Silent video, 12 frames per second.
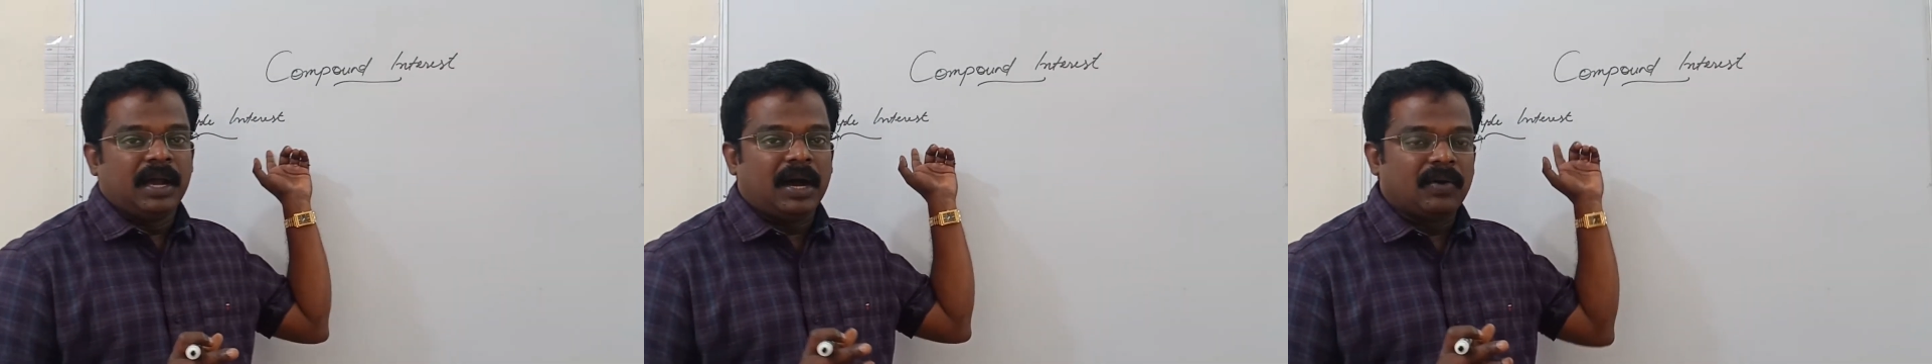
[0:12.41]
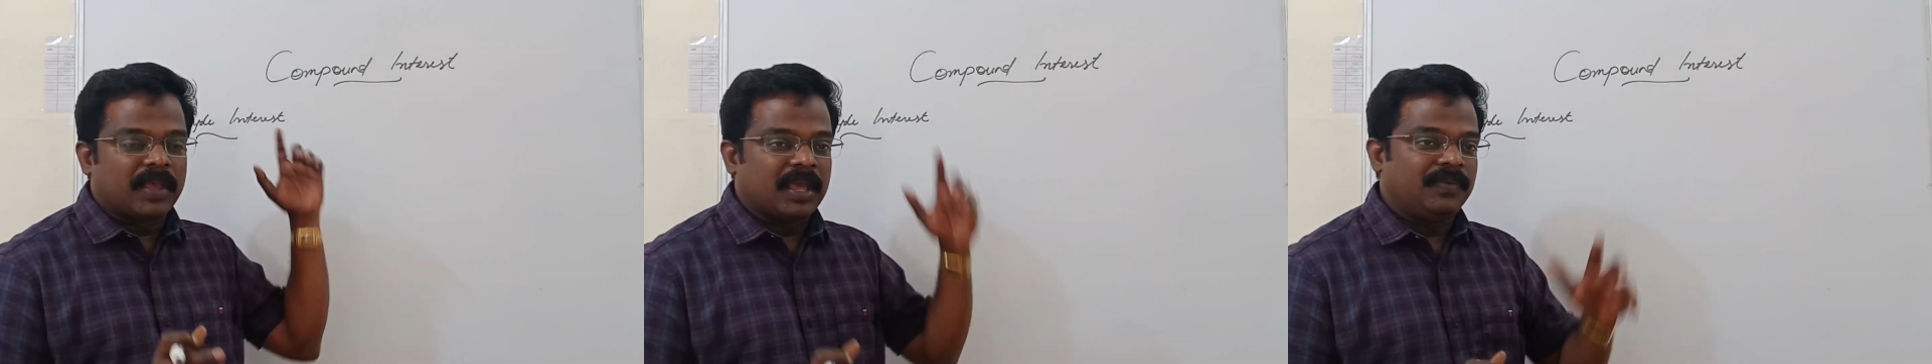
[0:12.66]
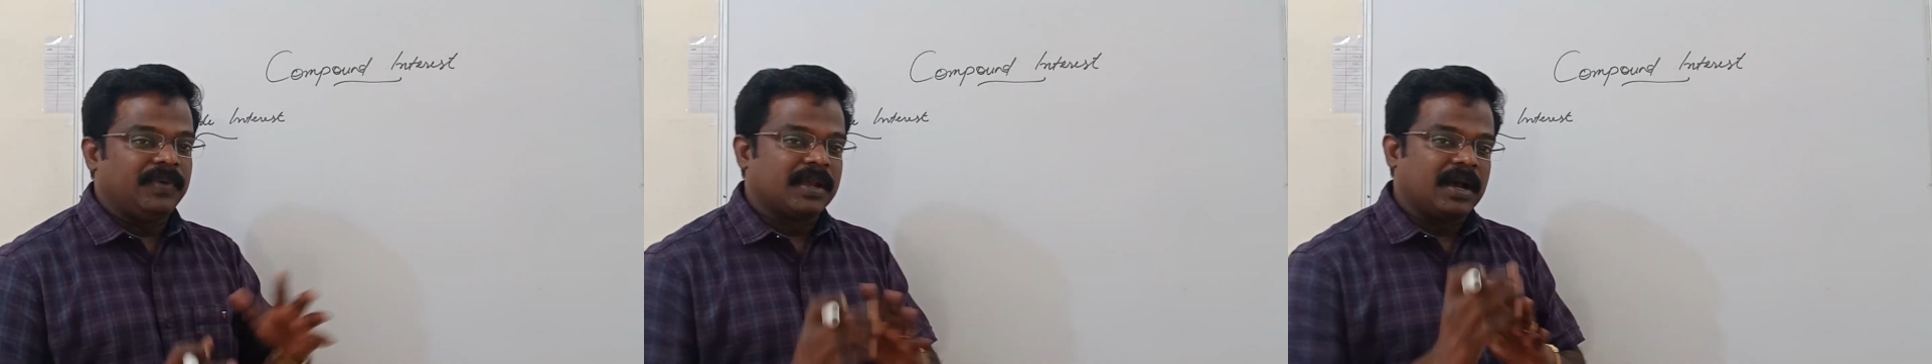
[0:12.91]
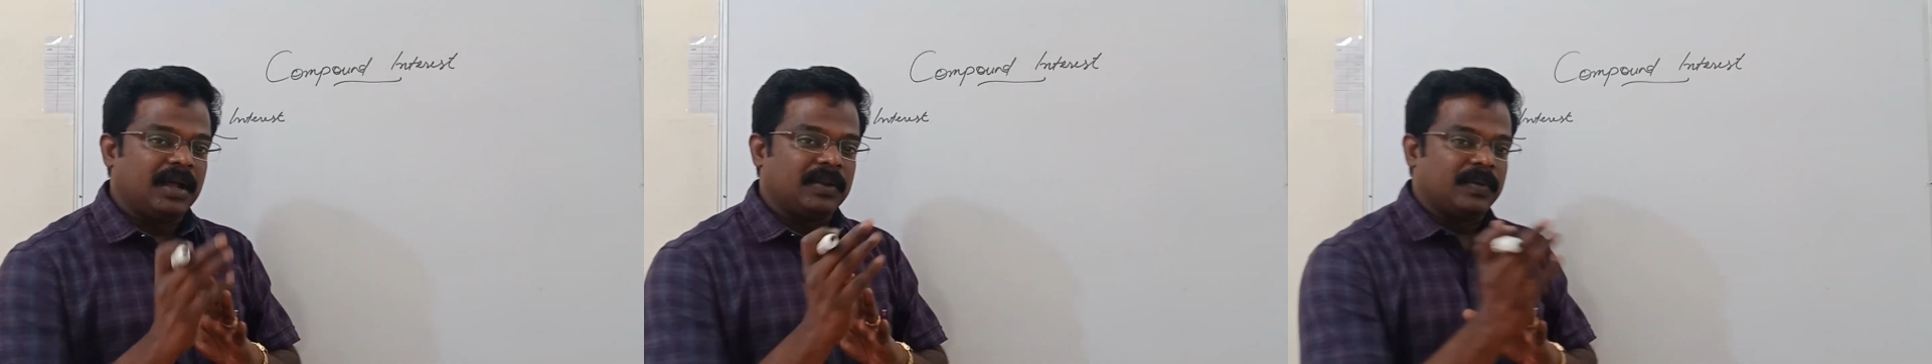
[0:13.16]
How can we
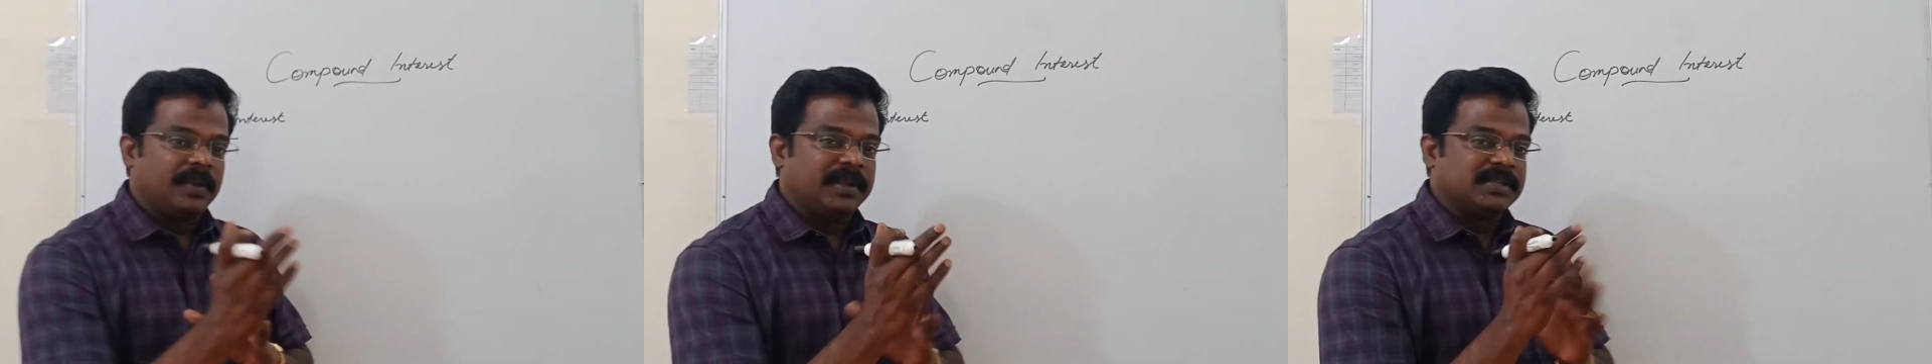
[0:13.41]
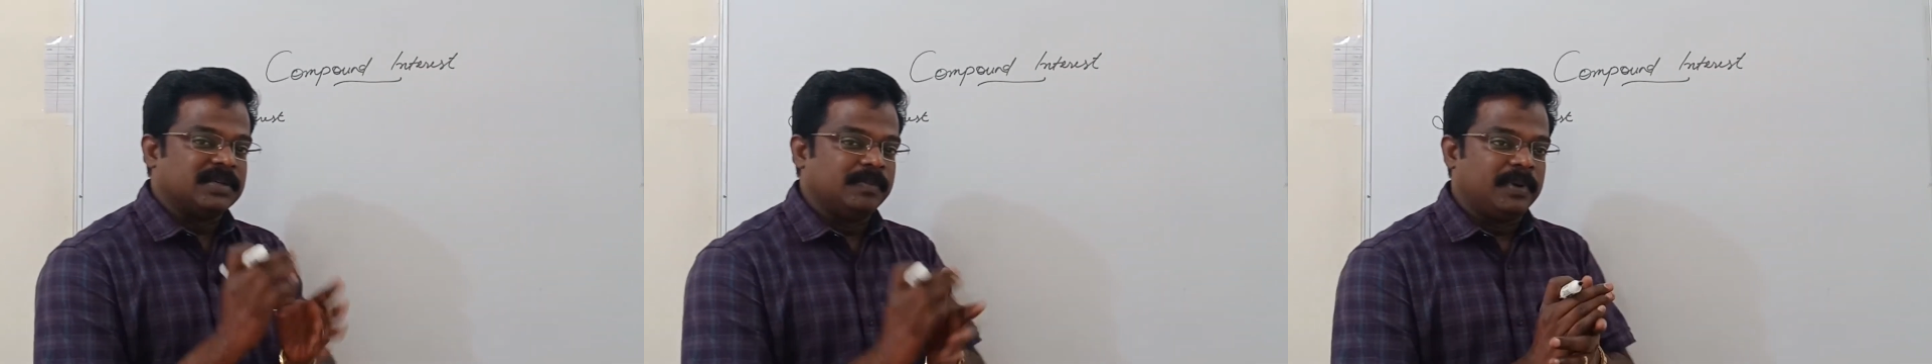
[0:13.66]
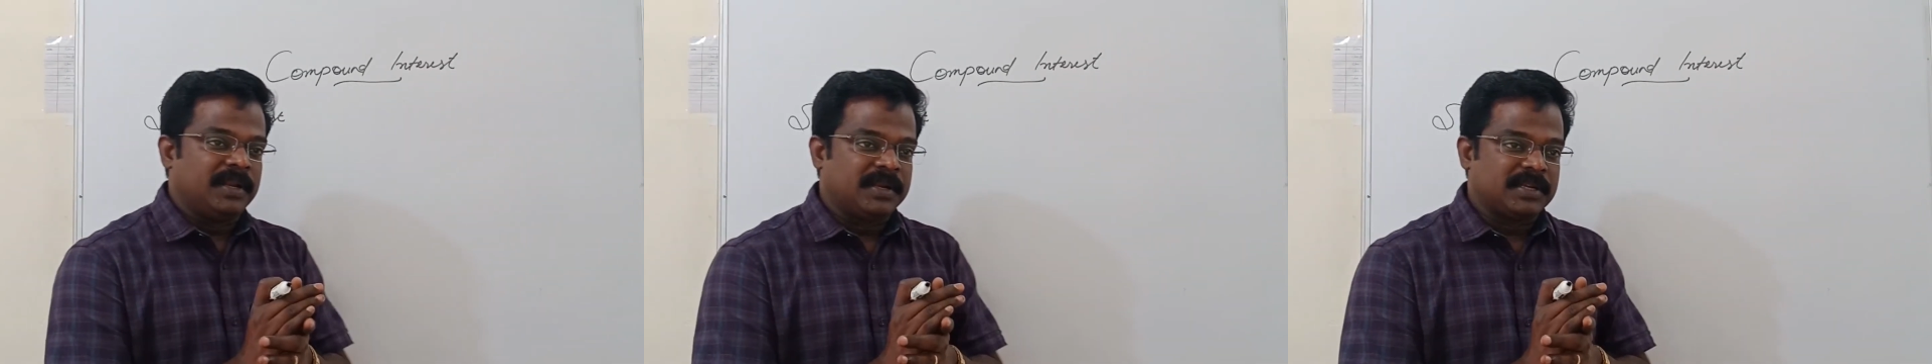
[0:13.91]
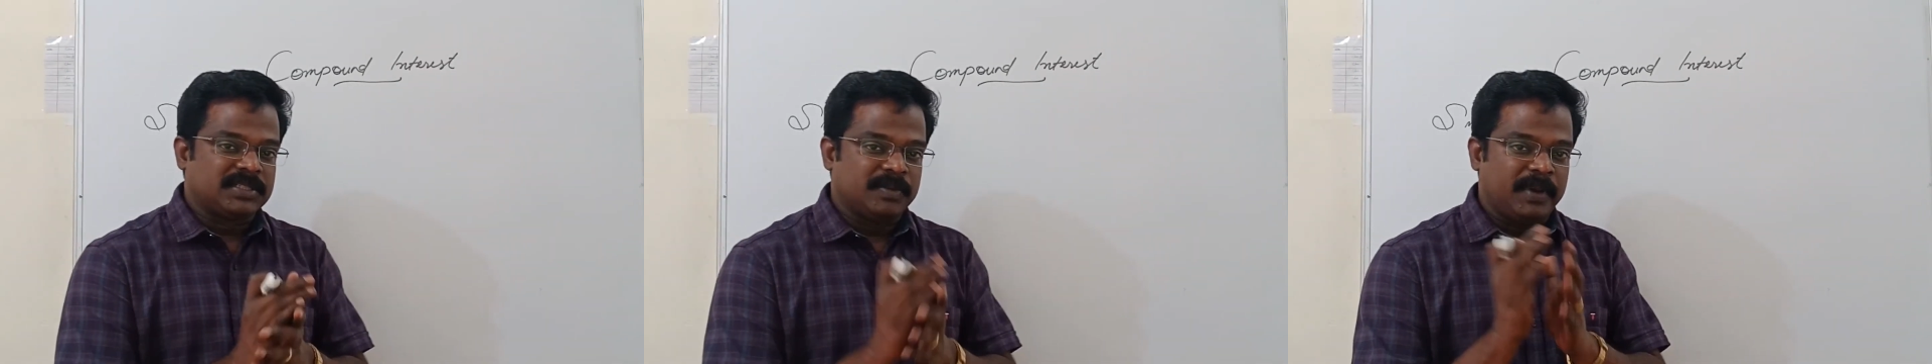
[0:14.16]
calculate simple
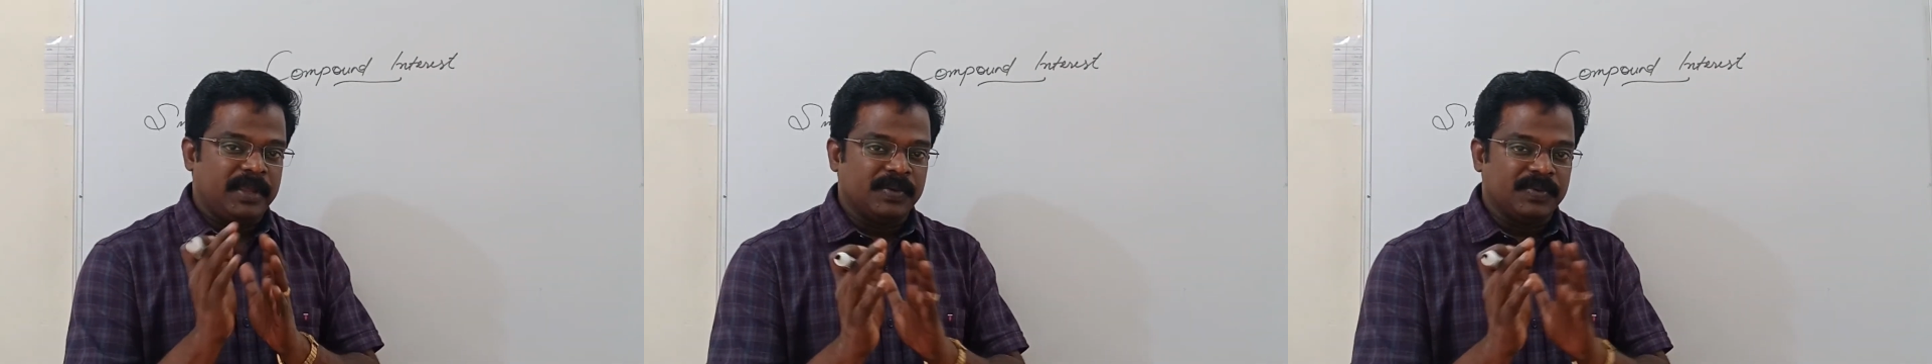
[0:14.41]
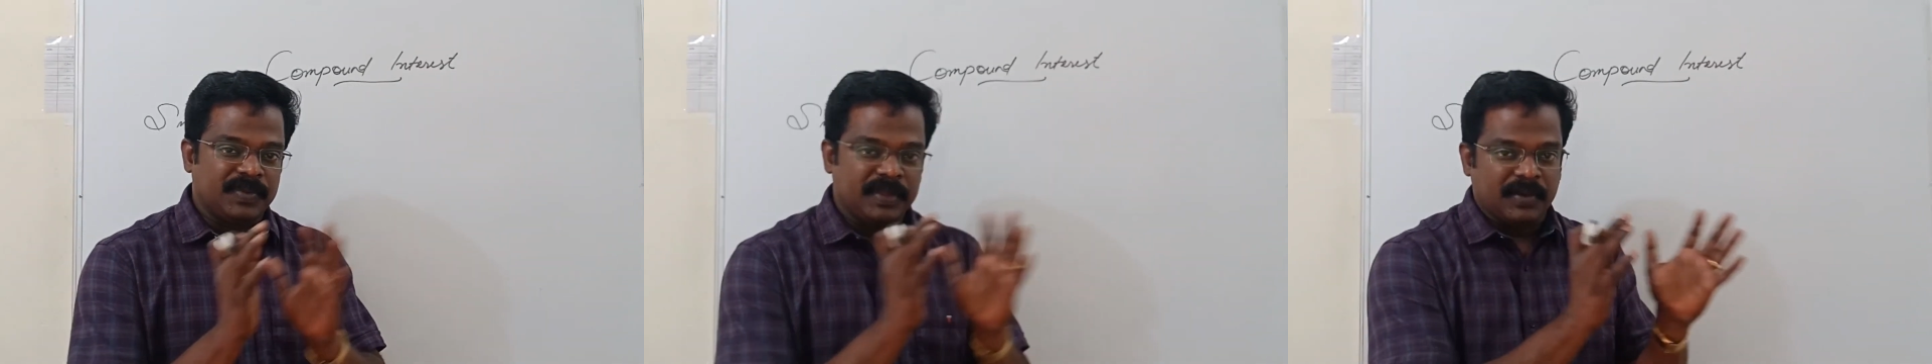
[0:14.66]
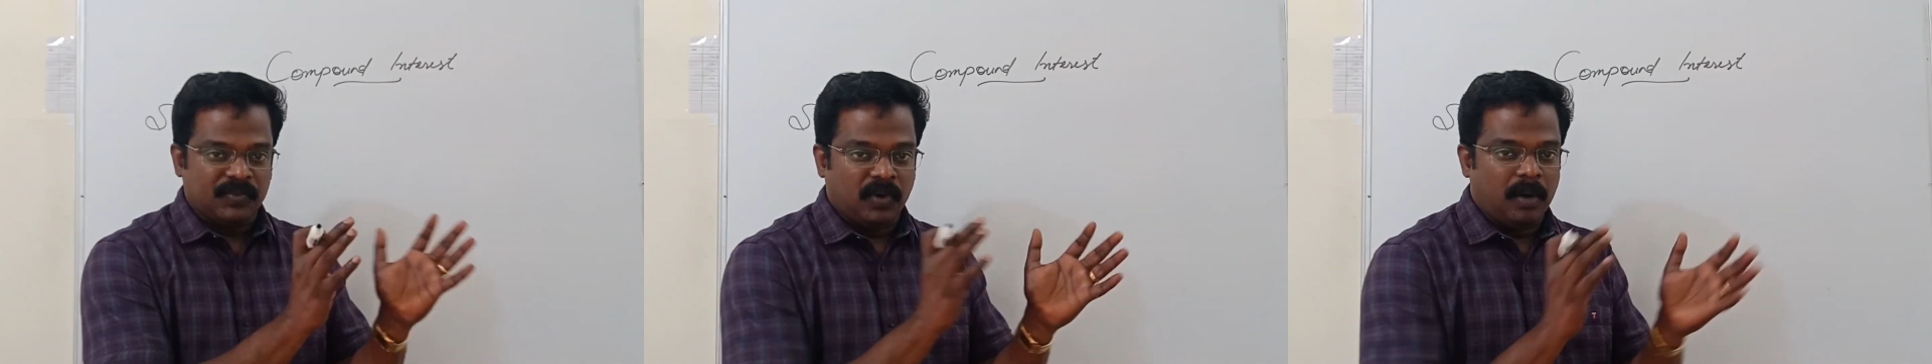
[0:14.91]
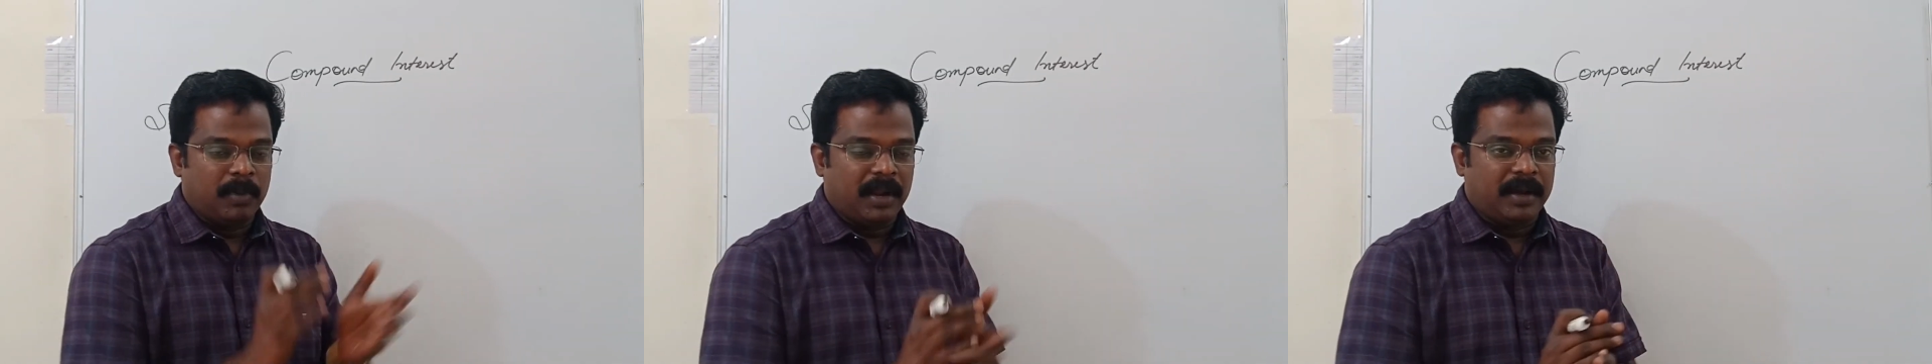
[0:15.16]
interest by using a
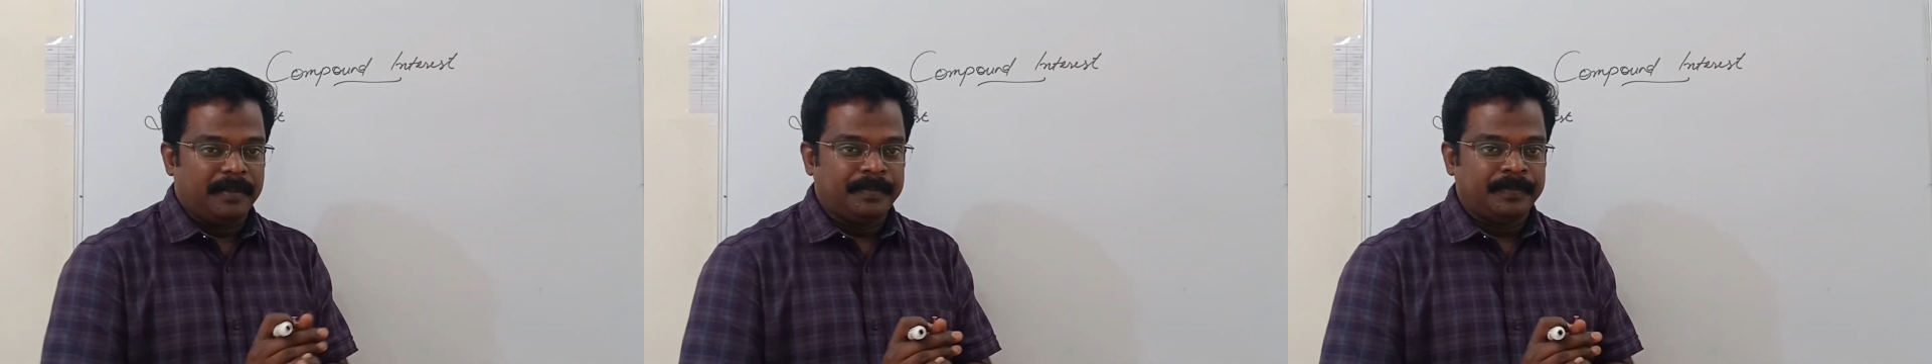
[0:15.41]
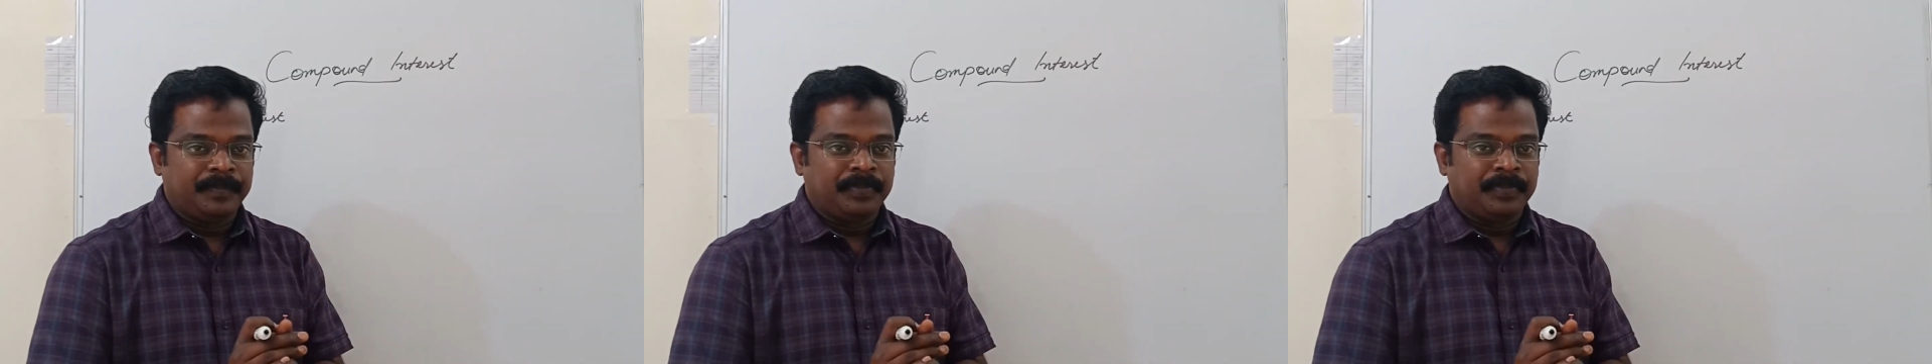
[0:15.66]
formula?